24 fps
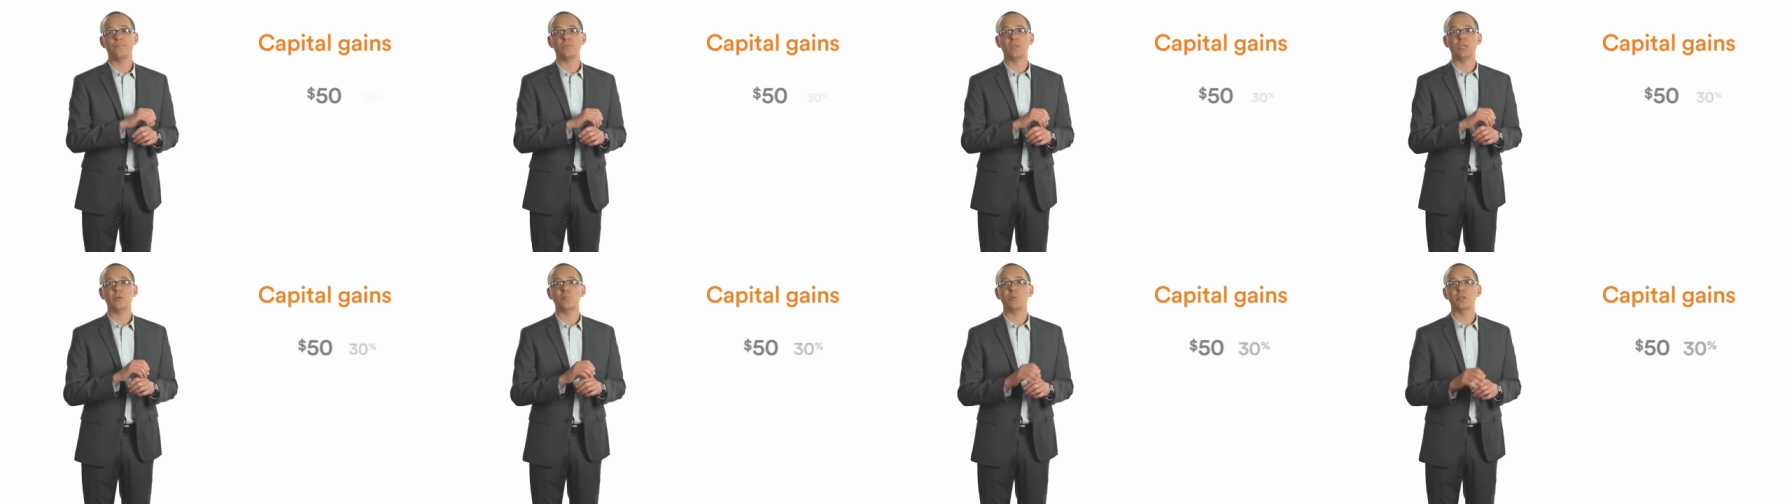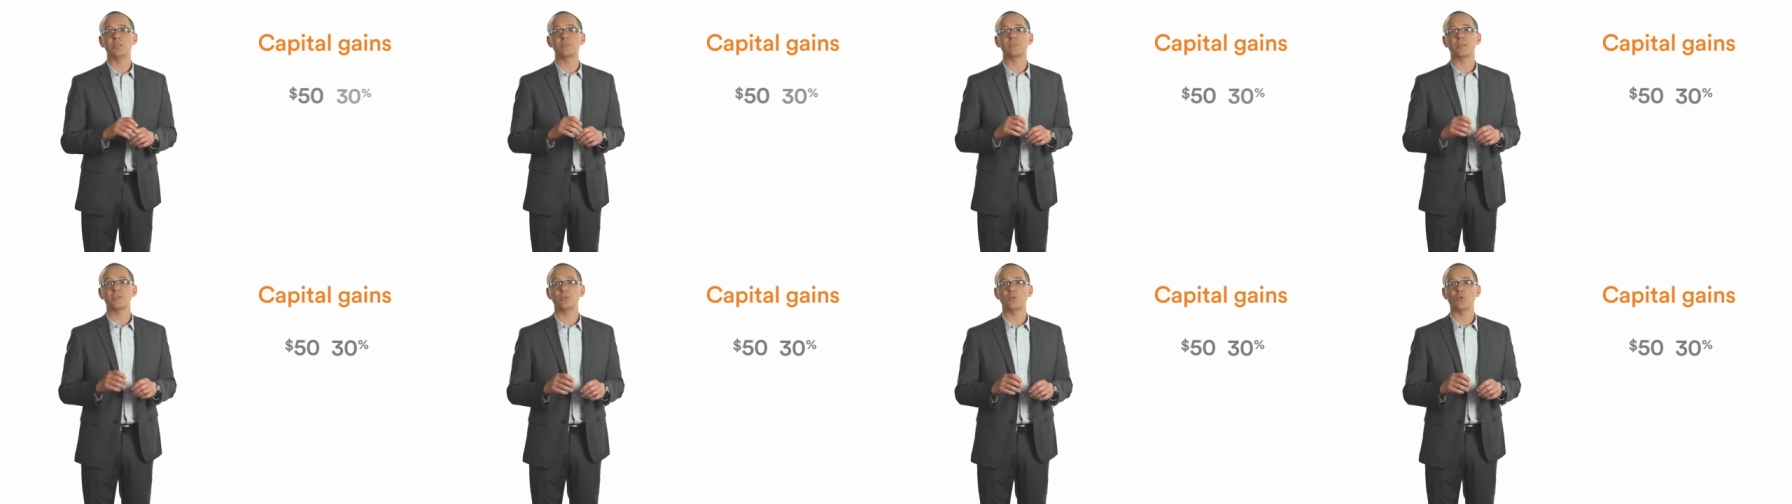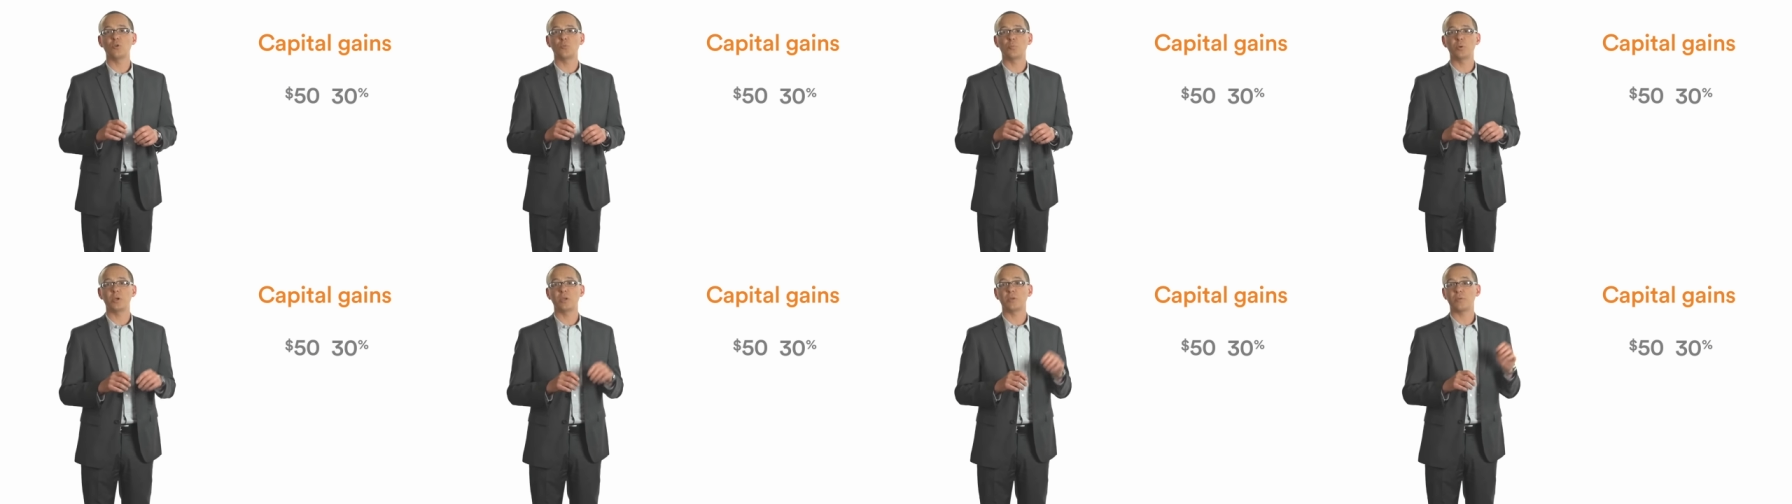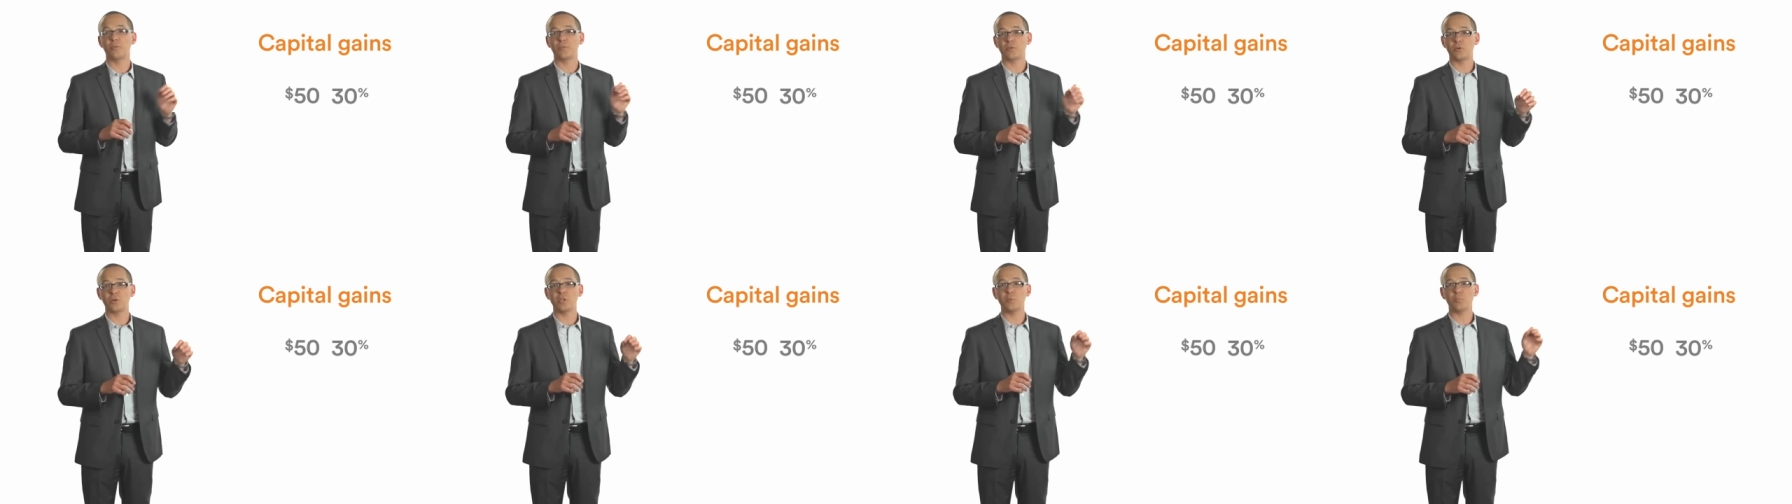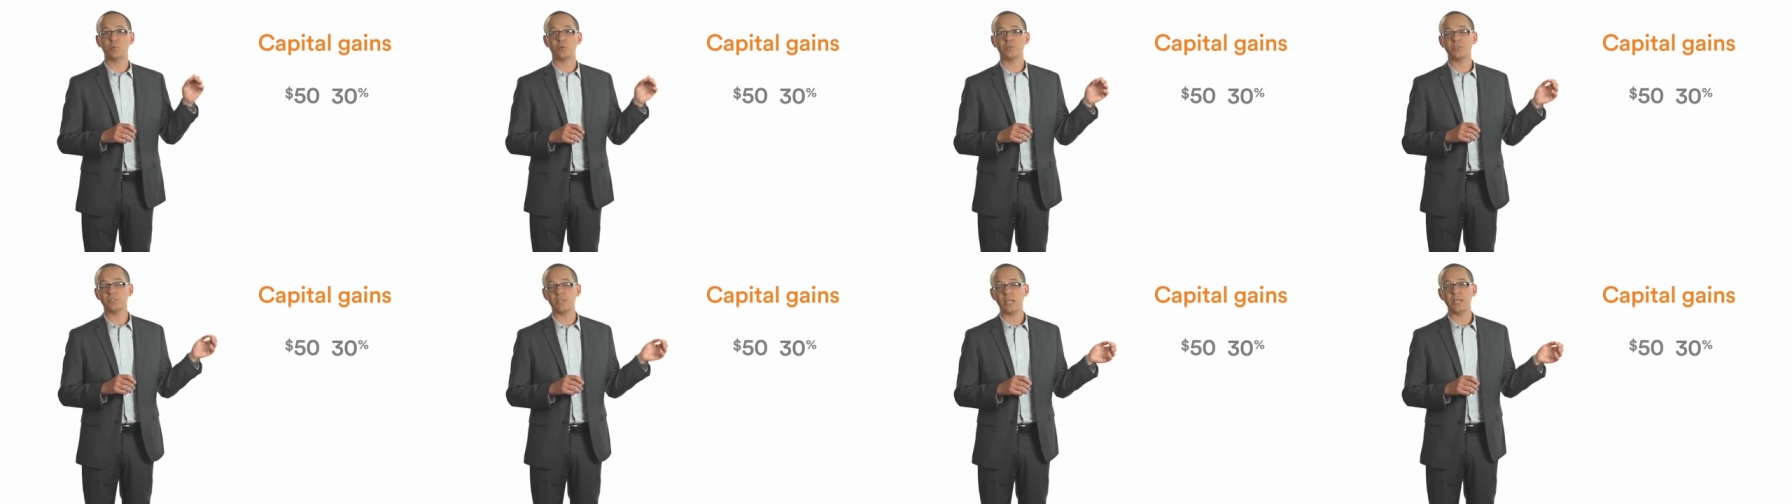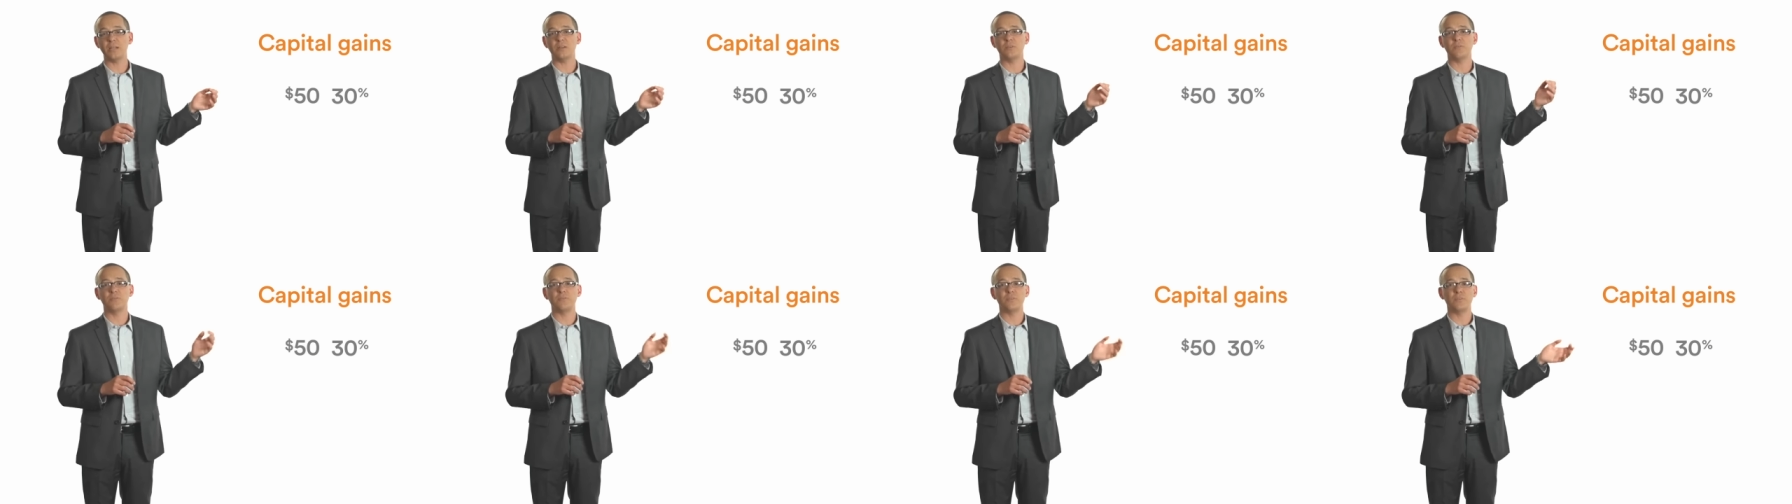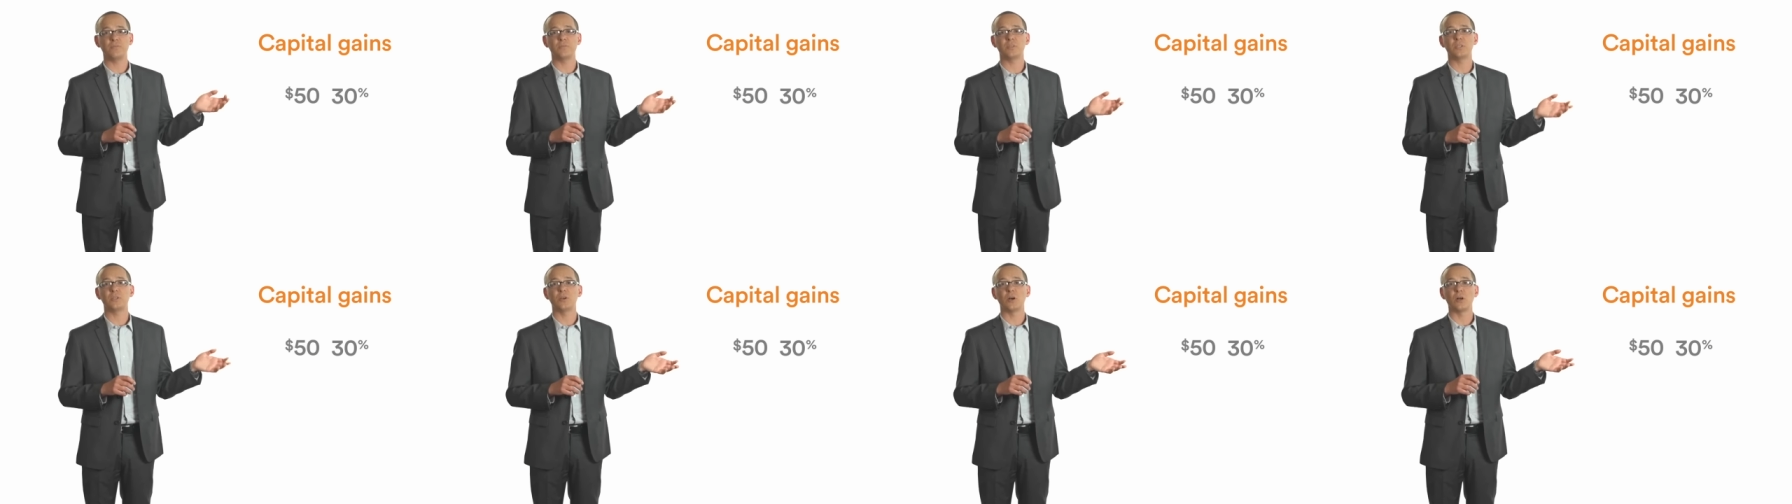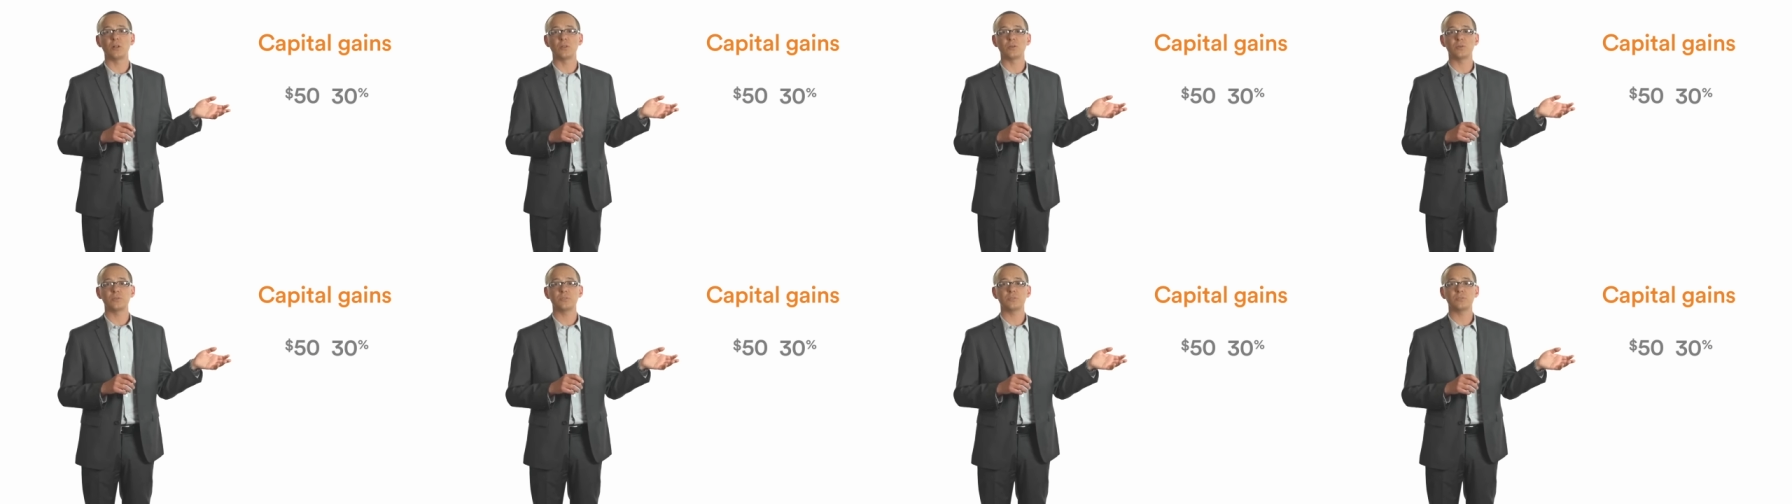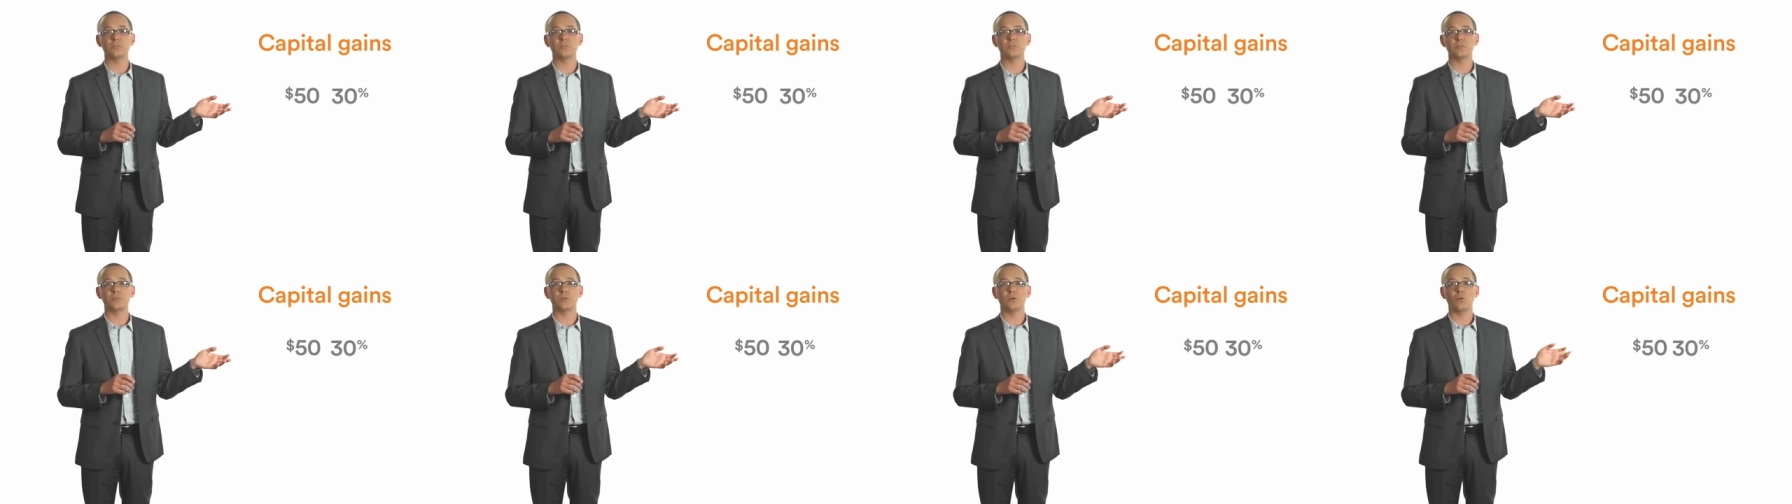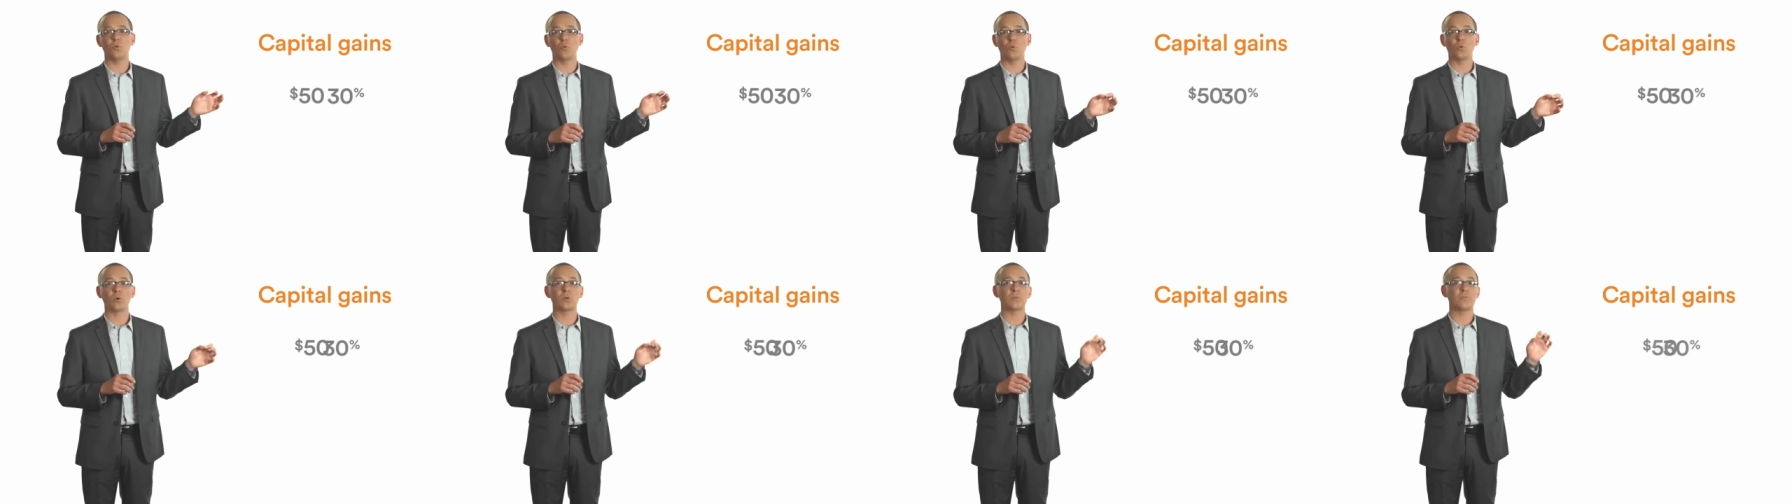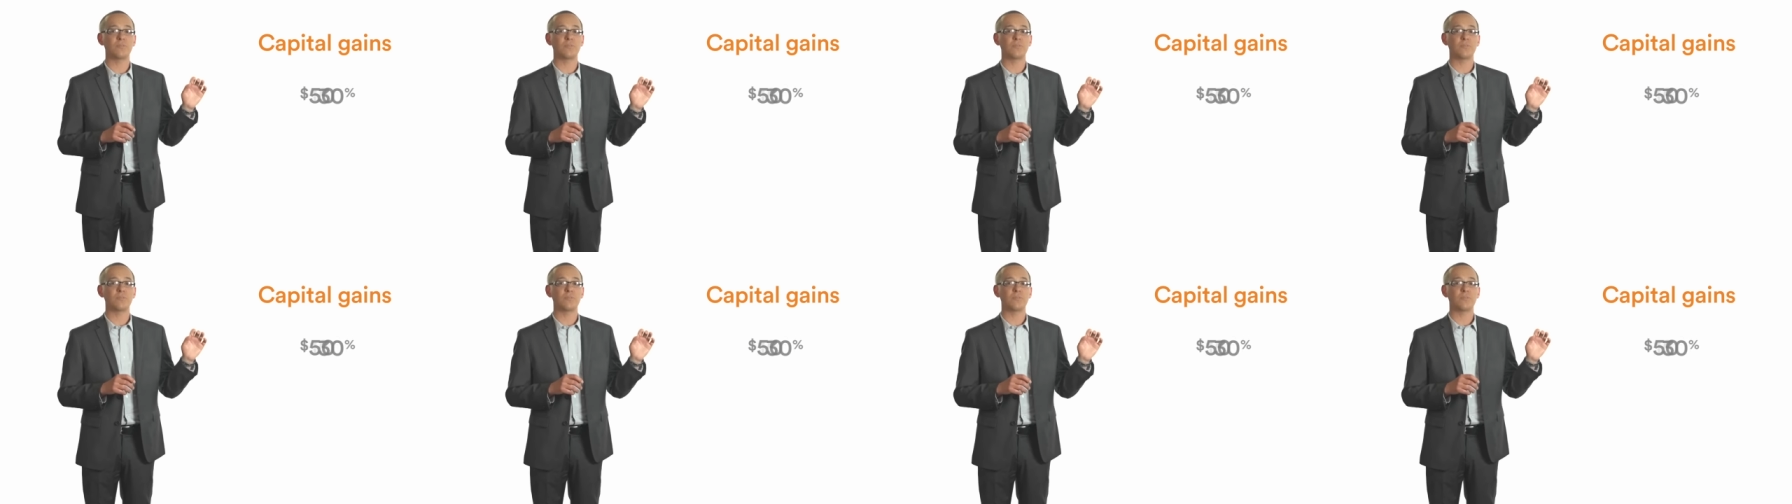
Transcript: it means that you'll pay 30% of $50 or